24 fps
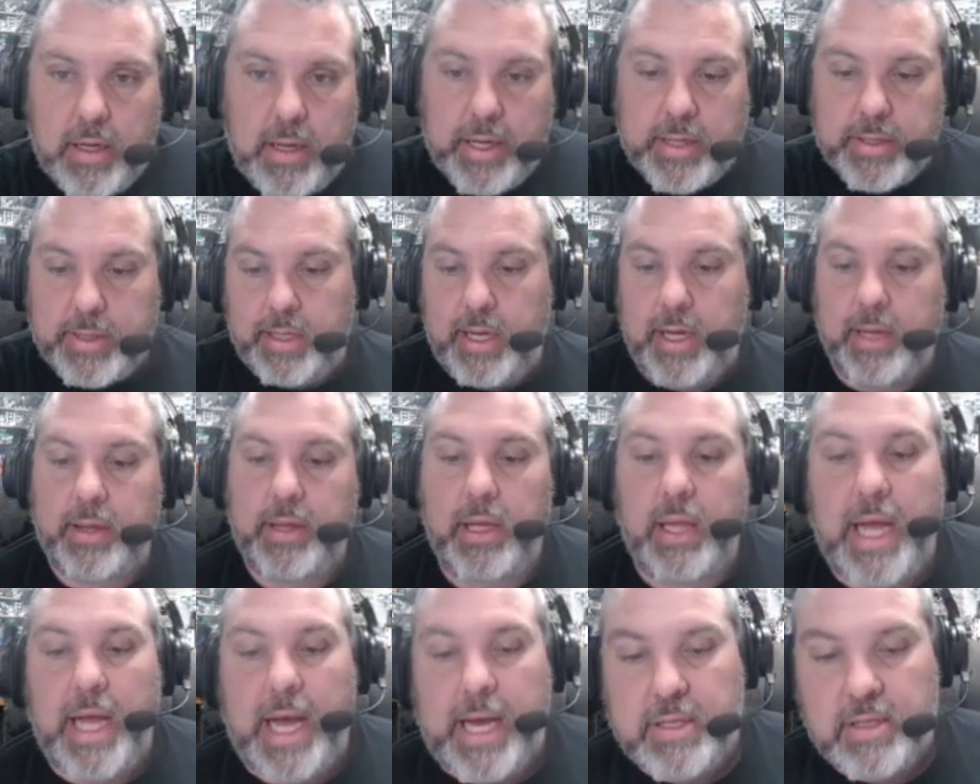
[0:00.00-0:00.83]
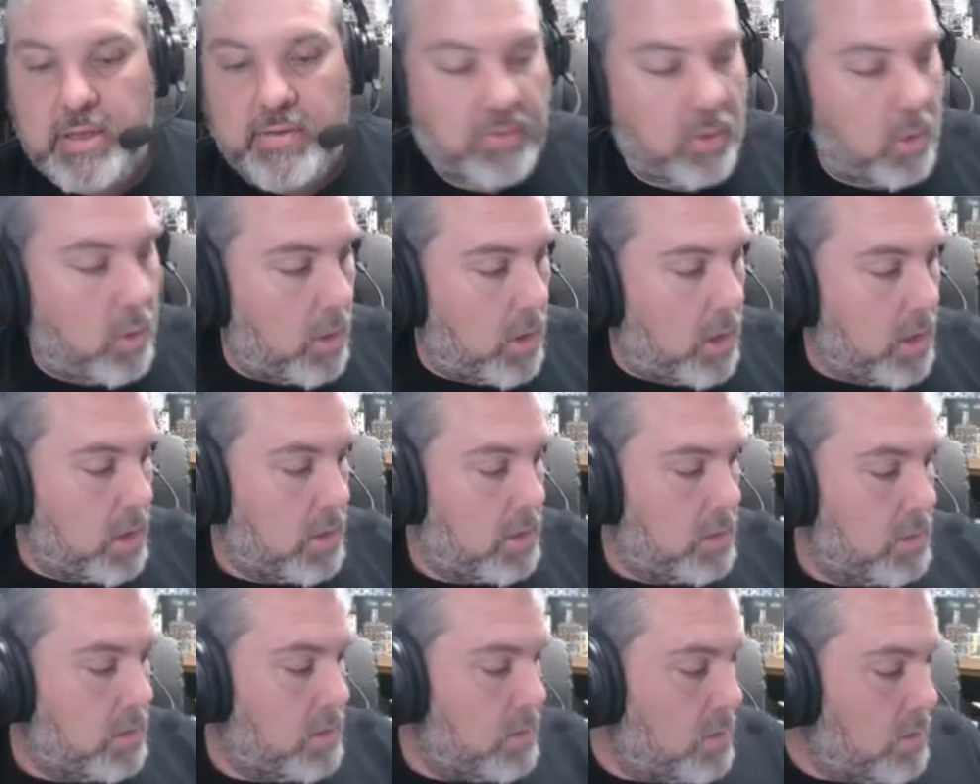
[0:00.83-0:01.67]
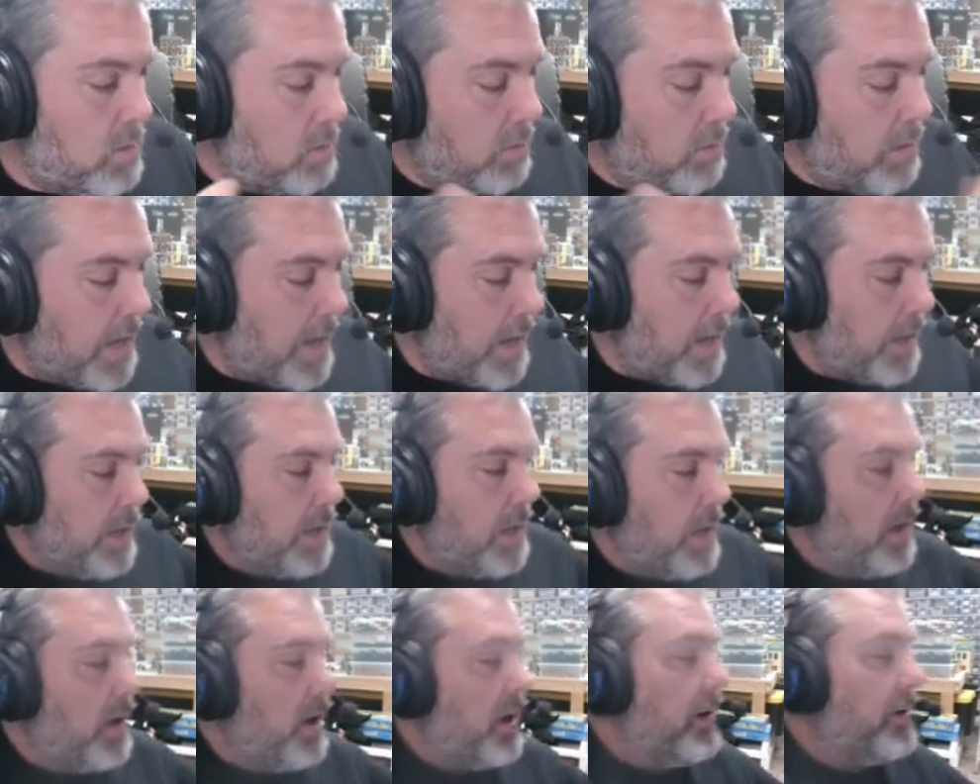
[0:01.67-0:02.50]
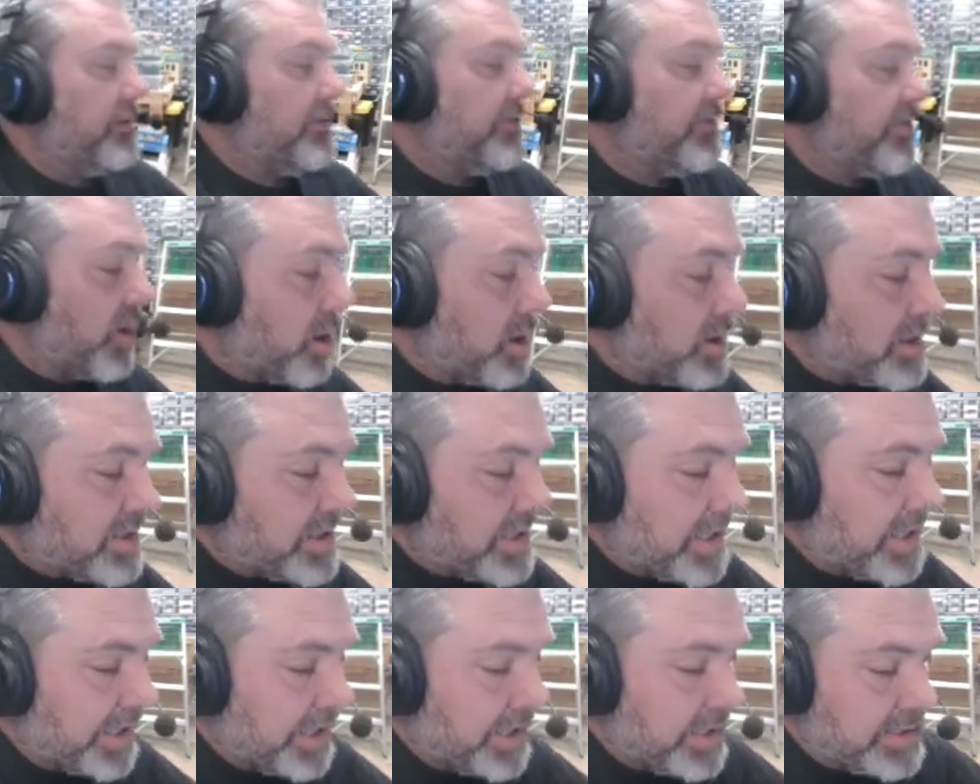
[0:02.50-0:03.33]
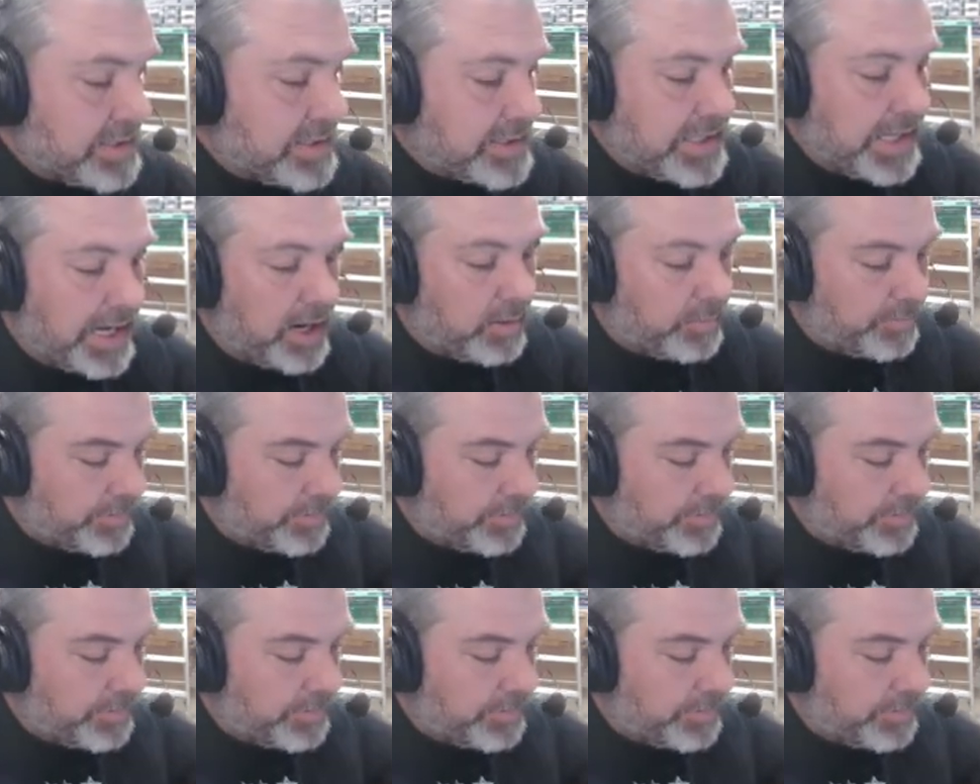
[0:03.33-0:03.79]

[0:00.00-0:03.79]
is not the last floor, okay? Versus their